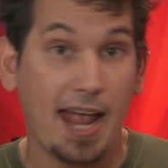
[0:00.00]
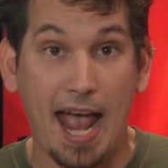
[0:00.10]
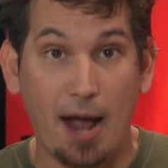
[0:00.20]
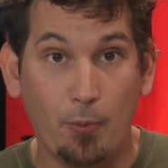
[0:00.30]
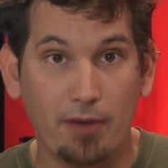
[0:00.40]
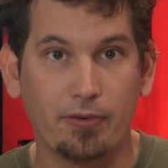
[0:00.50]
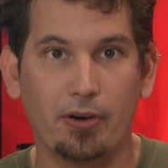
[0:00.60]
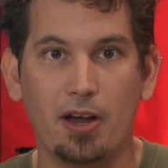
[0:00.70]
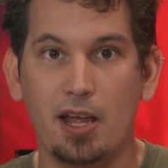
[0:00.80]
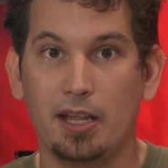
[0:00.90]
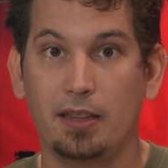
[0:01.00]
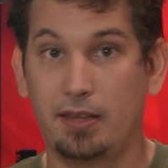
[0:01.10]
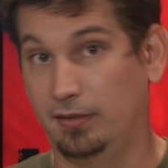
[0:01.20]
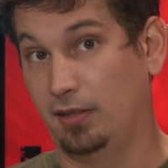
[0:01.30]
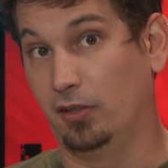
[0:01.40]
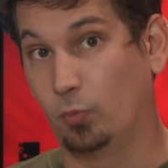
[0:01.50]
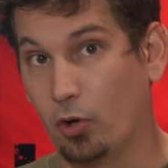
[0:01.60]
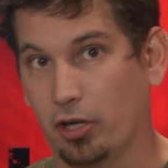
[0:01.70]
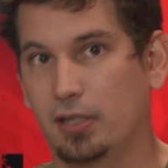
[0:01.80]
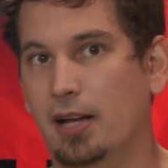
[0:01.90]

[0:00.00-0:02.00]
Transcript: Right. However, this does work.